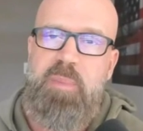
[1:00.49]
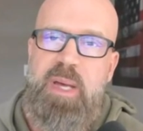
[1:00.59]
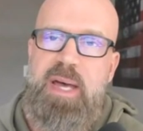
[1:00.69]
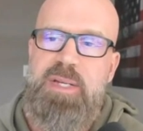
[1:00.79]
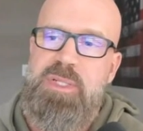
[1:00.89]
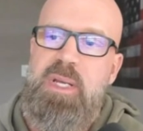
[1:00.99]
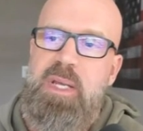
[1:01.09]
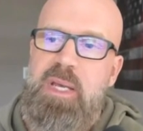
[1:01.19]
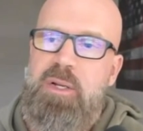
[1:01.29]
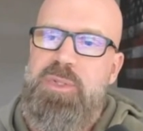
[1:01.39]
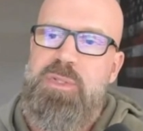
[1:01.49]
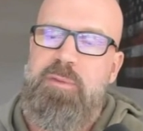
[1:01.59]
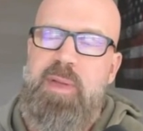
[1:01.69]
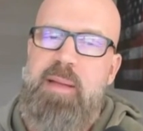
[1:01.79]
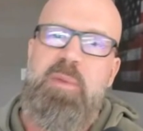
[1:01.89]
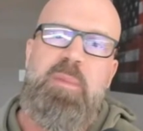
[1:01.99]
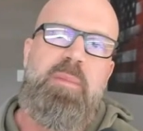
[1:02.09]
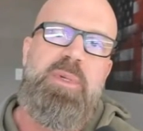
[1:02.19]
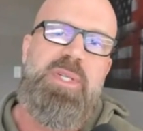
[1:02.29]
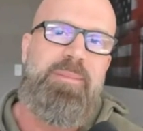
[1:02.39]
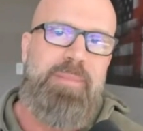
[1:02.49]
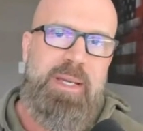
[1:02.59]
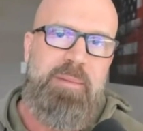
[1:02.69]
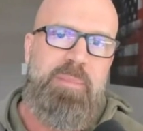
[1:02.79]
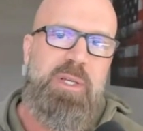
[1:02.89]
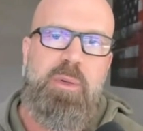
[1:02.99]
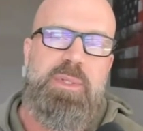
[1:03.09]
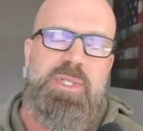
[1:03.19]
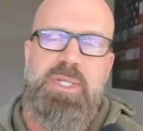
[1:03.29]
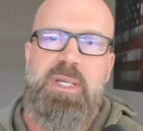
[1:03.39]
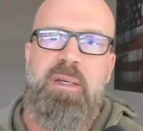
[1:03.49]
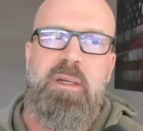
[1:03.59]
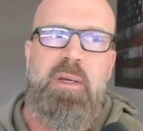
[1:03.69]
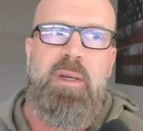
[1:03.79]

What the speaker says: in the past, and also family members that might be noticing